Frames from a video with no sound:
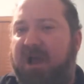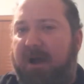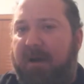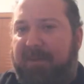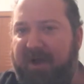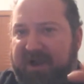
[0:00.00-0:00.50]

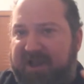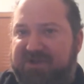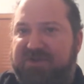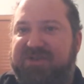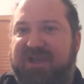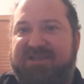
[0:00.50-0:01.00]
Upon
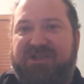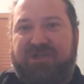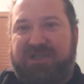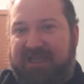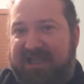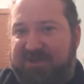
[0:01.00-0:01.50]
exercise,
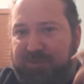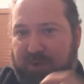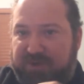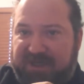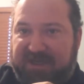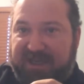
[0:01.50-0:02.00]
there's less
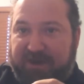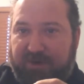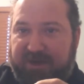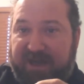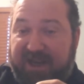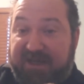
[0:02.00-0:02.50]
protein
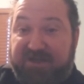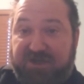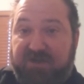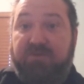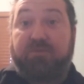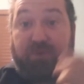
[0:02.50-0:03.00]

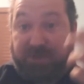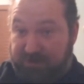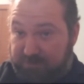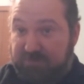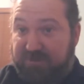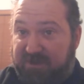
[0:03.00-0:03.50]
degradation,
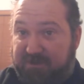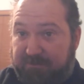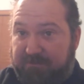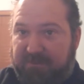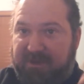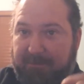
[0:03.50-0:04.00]
which
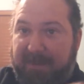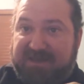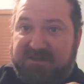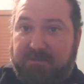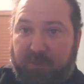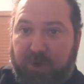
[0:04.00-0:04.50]

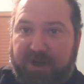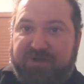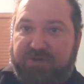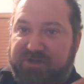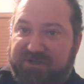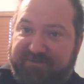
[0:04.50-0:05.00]
makes them more
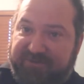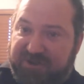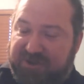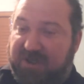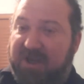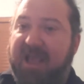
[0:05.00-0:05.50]
nitrogen
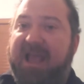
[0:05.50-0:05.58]
efficient,